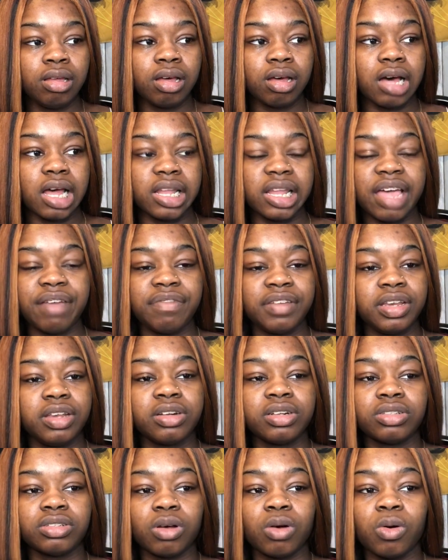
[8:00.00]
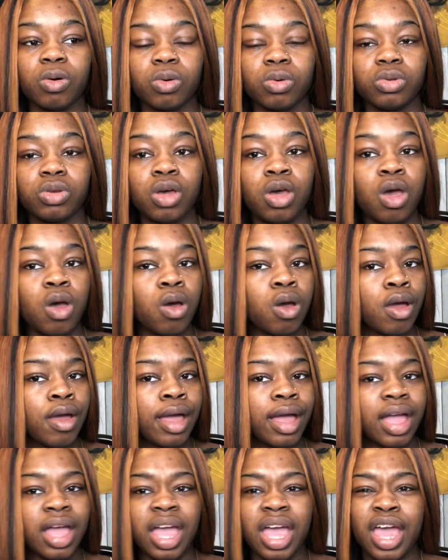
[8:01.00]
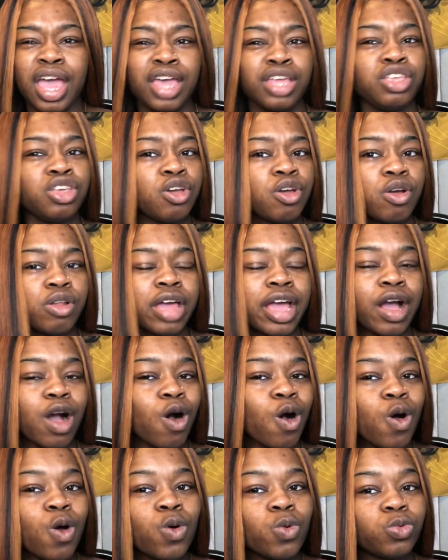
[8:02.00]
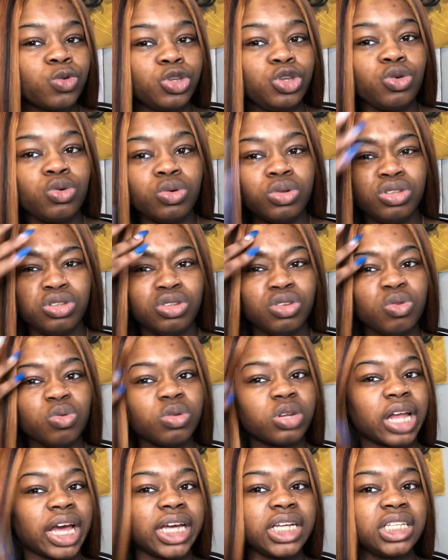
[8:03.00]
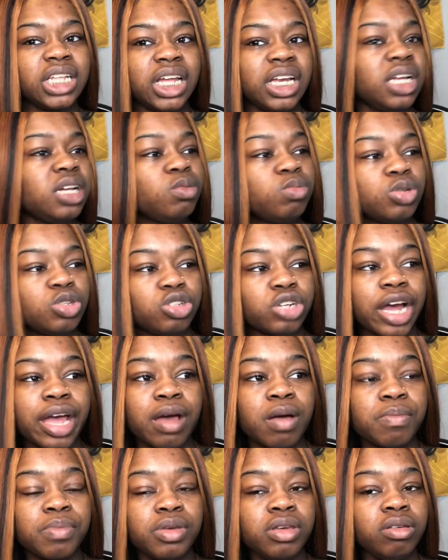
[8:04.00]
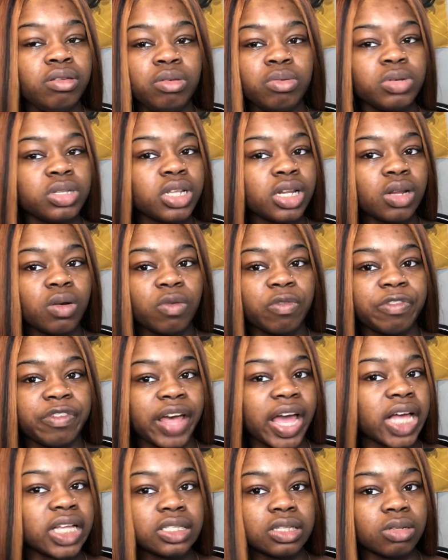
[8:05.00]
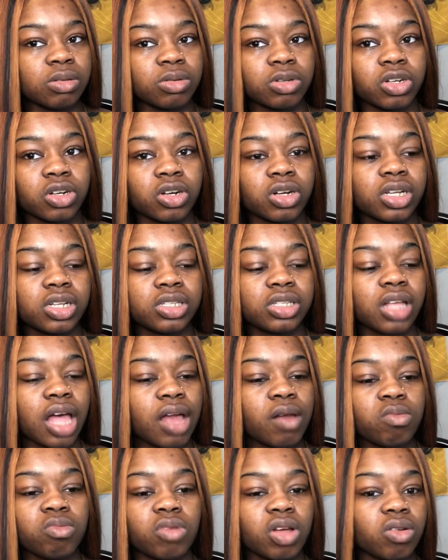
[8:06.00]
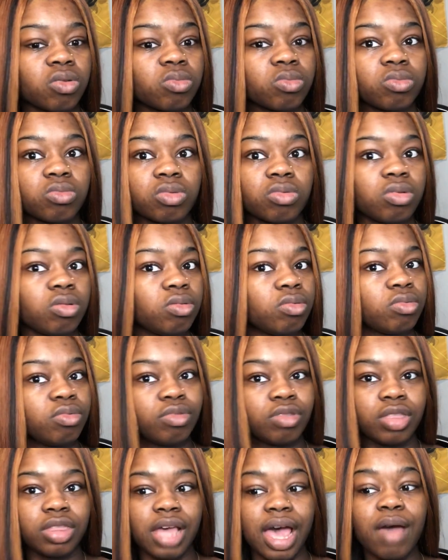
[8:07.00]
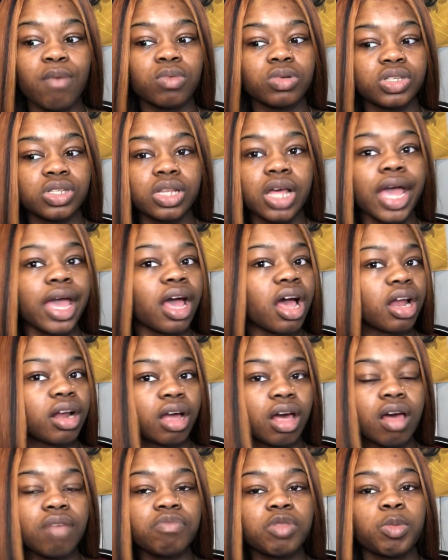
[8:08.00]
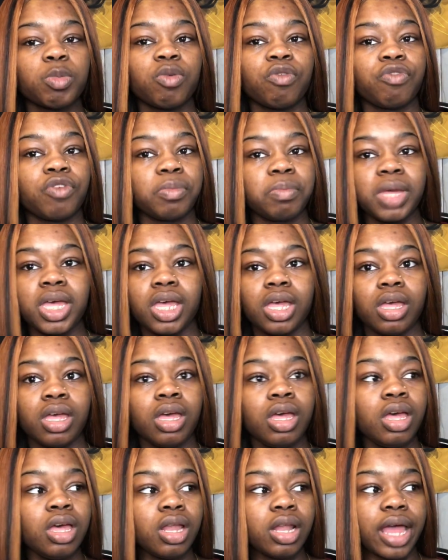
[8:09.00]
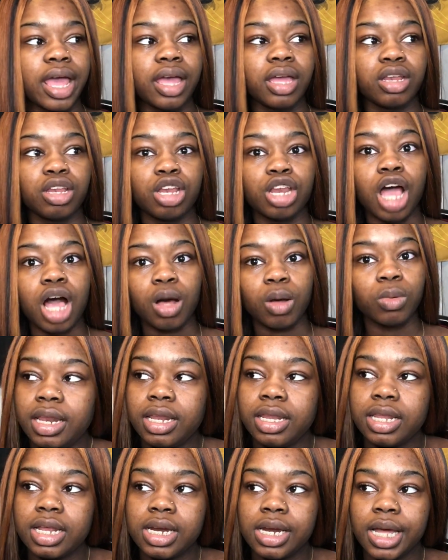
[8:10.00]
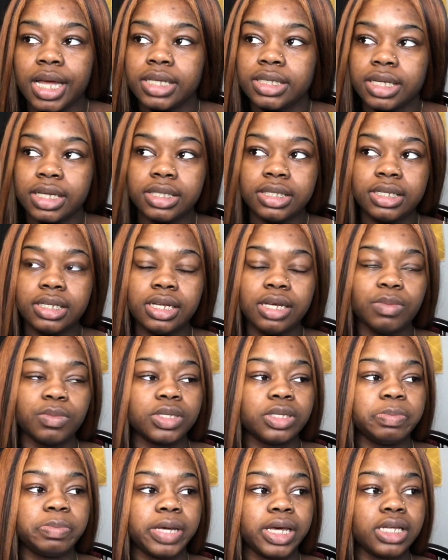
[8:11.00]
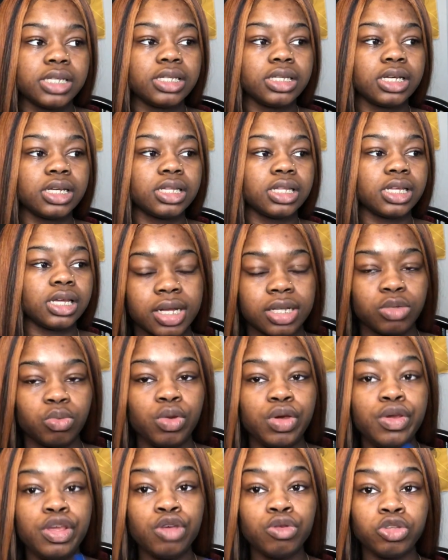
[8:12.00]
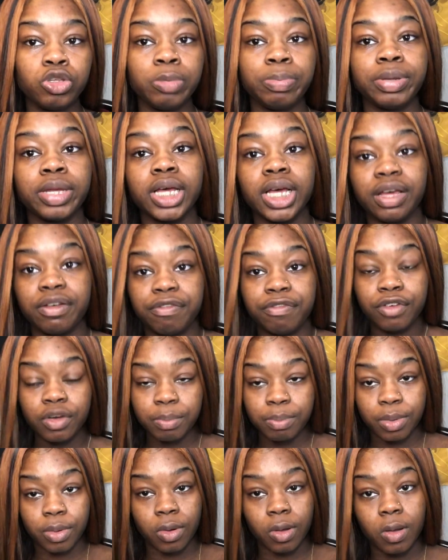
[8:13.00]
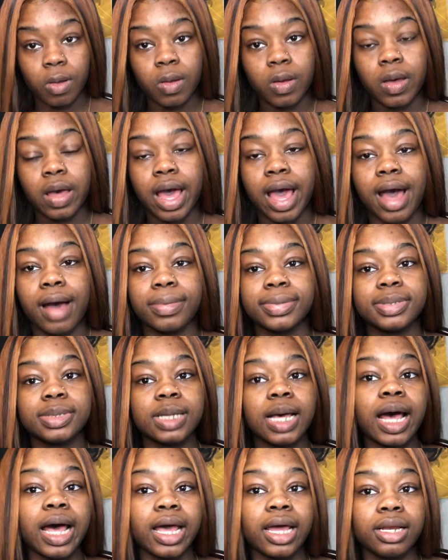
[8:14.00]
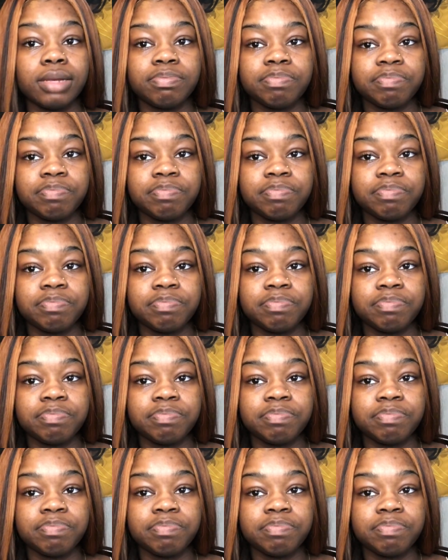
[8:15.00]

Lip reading: 11 years old. And you're like, oh, you liked that he was dry humping you? You was a little fast, little girl. Because that was like uncomfortable for me. Like, no. The next incident was basically, because we used to play football outside,